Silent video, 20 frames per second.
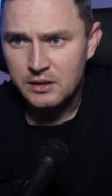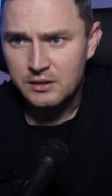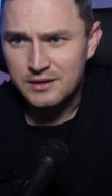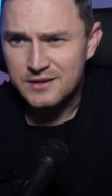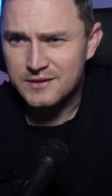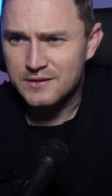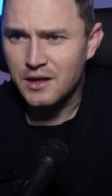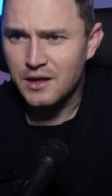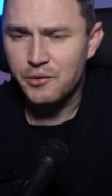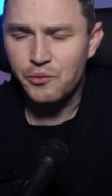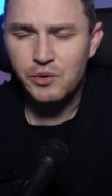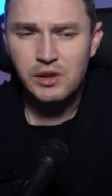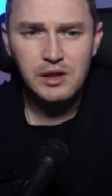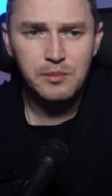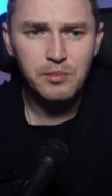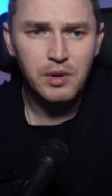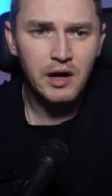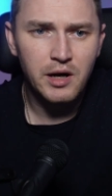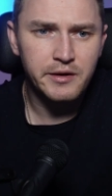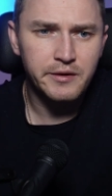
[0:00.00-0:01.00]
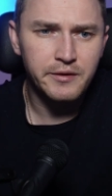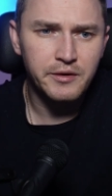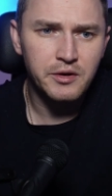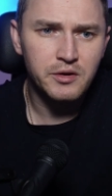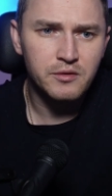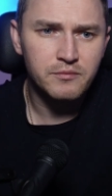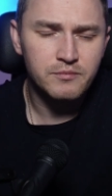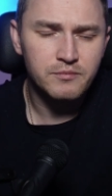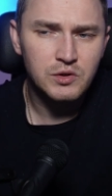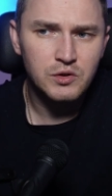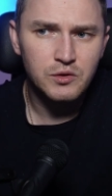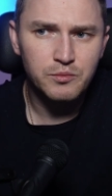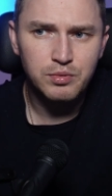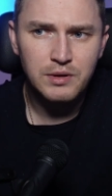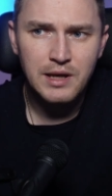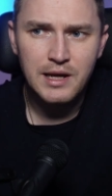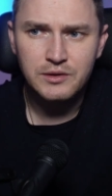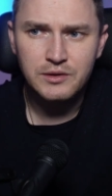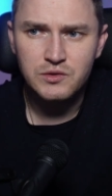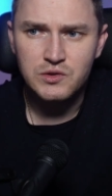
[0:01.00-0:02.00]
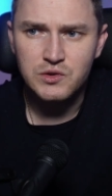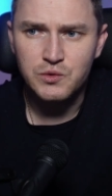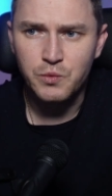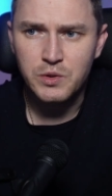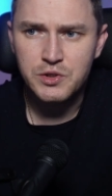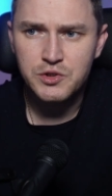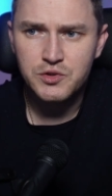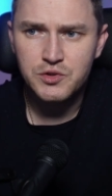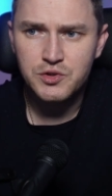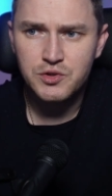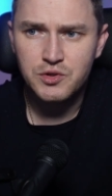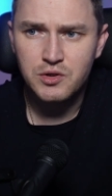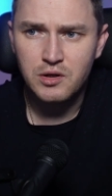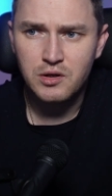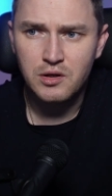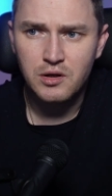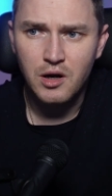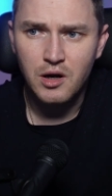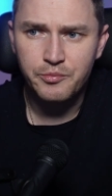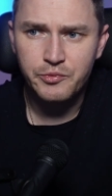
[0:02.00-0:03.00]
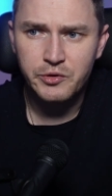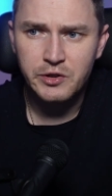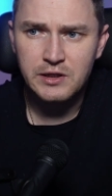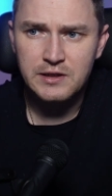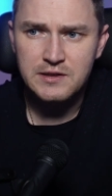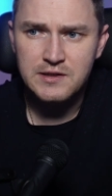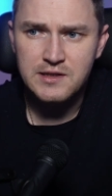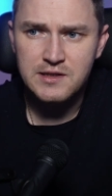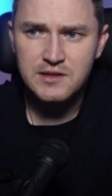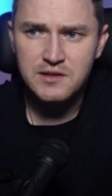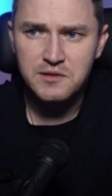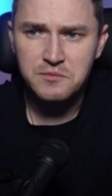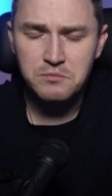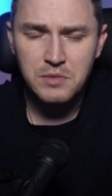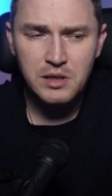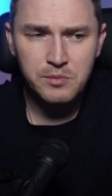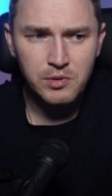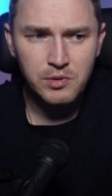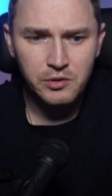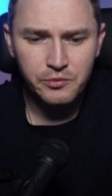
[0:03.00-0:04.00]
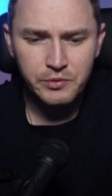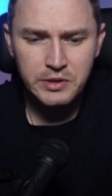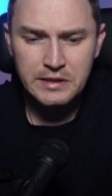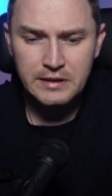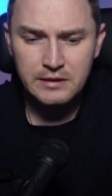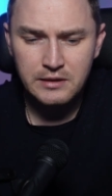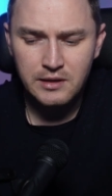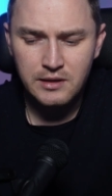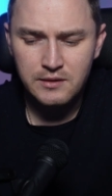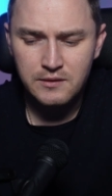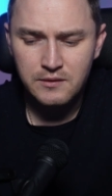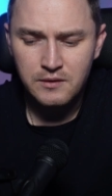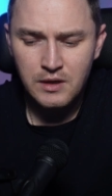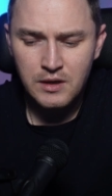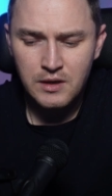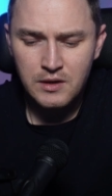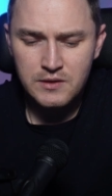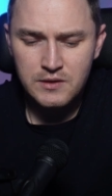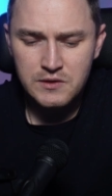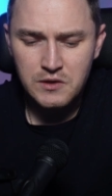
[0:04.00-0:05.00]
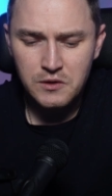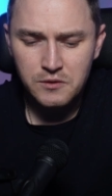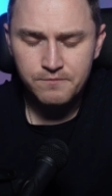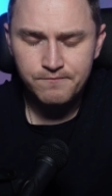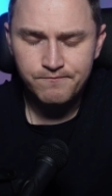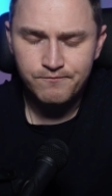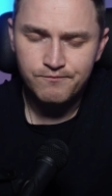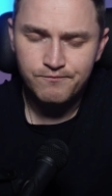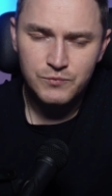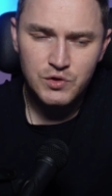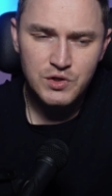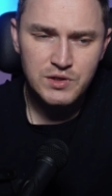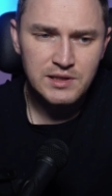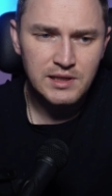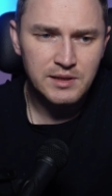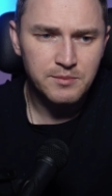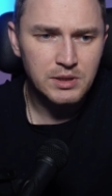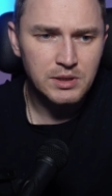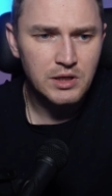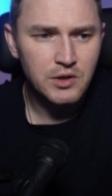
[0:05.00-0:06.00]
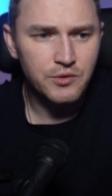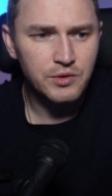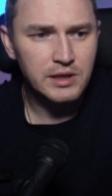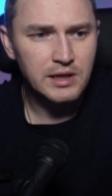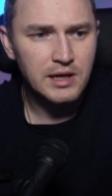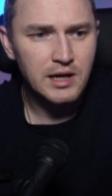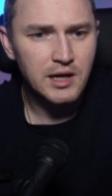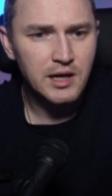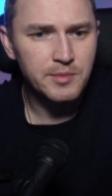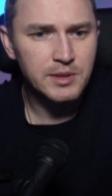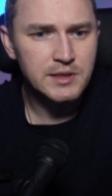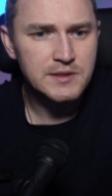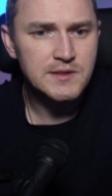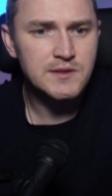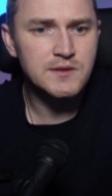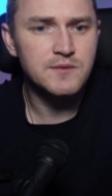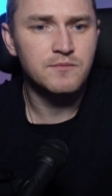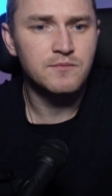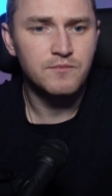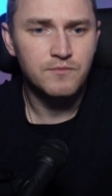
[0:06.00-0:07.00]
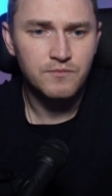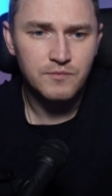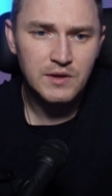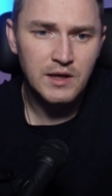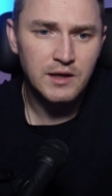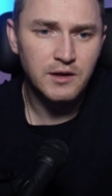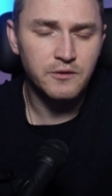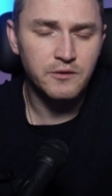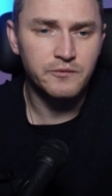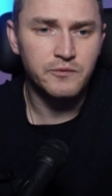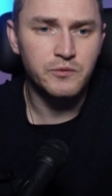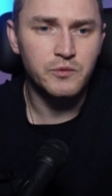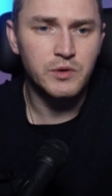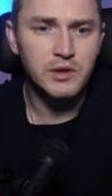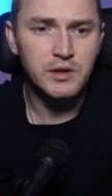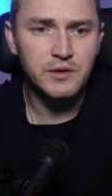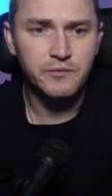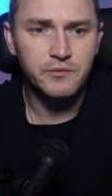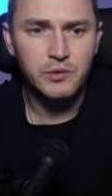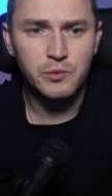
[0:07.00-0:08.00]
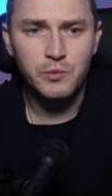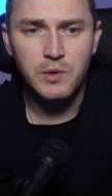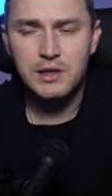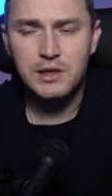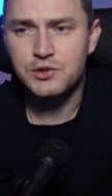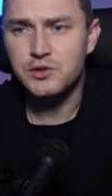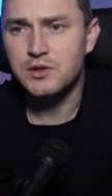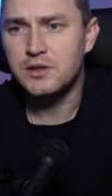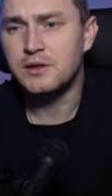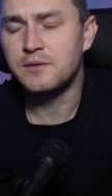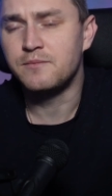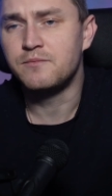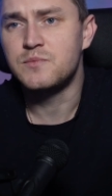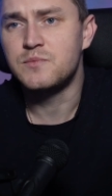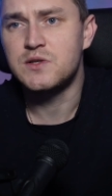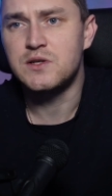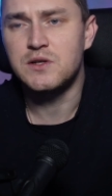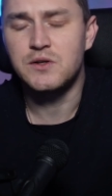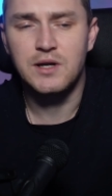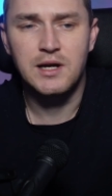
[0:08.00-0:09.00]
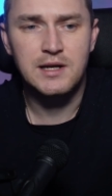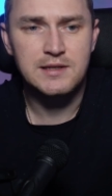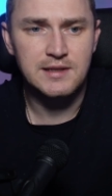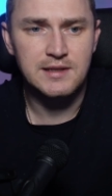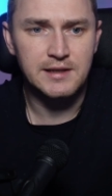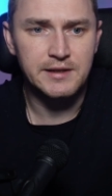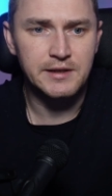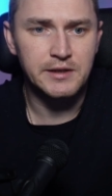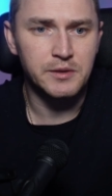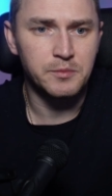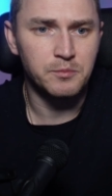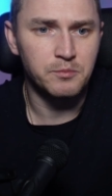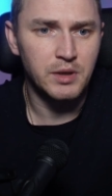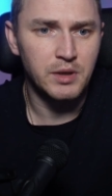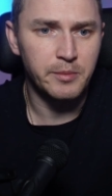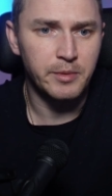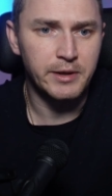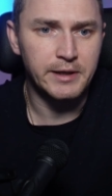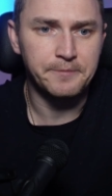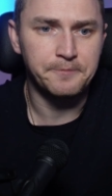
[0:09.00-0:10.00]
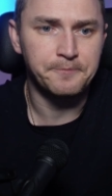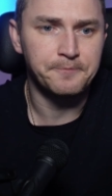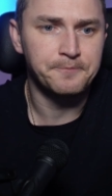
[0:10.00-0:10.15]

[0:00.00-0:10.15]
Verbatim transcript: Does that really bother you? Do you plan to switch uh, operating system? Maybe already did. So just let me know in the comments. Thank you for for watching. See you guys later. Bye bye.